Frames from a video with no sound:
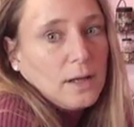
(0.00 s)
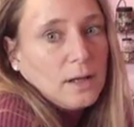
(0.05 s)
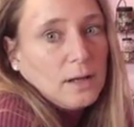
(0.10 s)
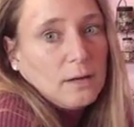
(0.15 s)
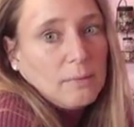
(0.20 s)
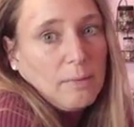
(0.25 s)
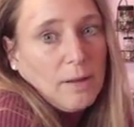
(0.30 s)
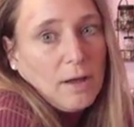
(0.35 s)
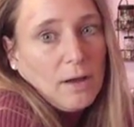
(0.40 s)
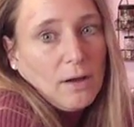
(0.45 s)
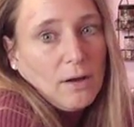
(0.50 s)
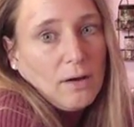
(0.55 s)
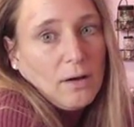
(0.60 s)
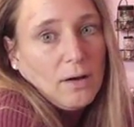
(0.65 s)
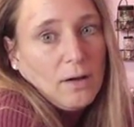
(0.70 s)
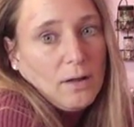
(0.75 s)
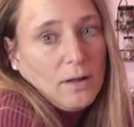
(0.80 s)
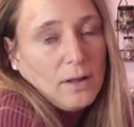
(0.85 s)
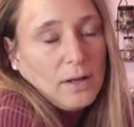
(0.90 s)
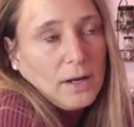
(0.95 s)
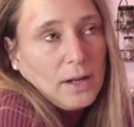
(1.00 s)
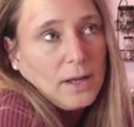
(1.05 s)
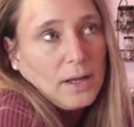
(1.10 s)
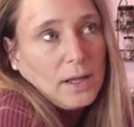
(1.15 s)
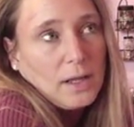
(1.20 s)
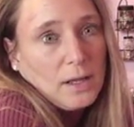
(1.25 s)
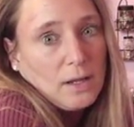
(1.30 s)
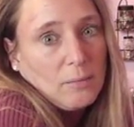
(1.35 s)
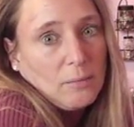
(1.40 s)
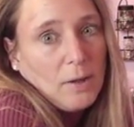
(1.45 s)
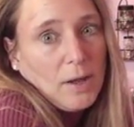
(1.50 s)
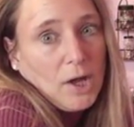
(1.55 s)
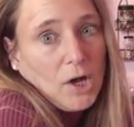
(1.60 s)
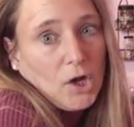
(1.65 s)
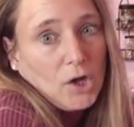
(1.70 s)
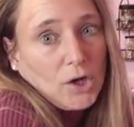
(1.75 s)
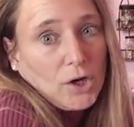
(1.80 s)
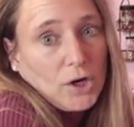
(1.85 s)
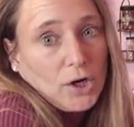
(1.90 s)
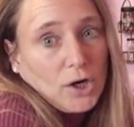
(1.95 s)
email and I
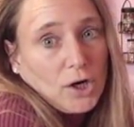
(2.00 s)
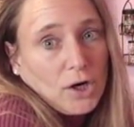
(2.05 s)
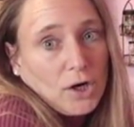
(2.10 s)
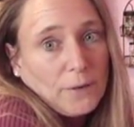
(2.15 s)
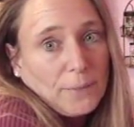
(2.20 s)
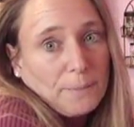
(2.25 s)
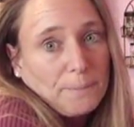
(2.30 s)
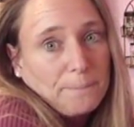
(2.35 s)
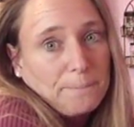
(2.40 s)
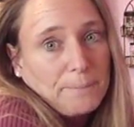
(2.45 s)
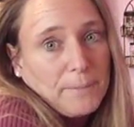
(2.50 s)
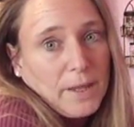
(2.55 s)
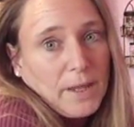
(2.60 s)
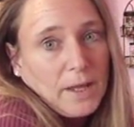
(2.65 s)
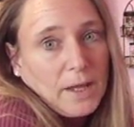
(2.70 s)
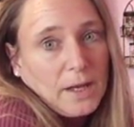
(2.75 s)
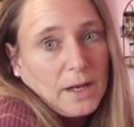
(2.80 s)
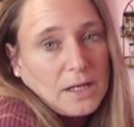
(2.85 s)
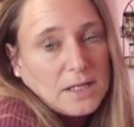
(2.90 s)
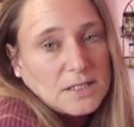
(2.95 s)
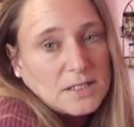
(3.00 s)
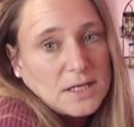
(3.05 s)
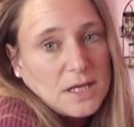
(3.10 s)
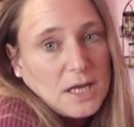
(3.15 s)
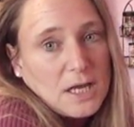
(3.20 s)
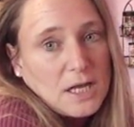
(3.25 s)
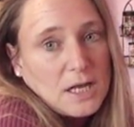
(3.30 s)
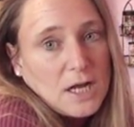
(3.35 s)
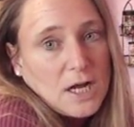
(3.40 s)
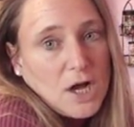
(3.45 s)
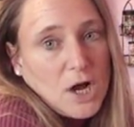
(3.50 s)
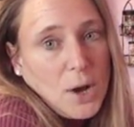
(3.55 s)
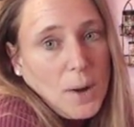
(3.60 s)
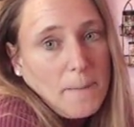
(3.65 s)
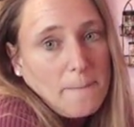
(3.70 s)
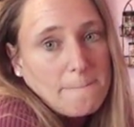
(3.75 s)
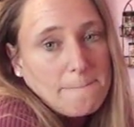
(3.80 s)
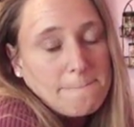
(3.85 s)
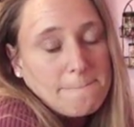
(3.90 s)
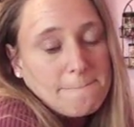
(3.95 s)
emailed her and I said,
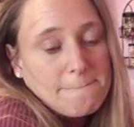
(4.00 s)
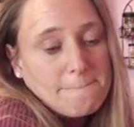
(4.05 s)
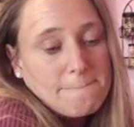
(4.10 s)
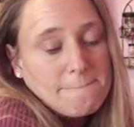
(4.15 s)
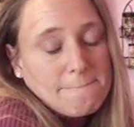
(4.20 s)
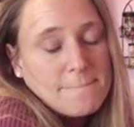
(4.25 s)
um,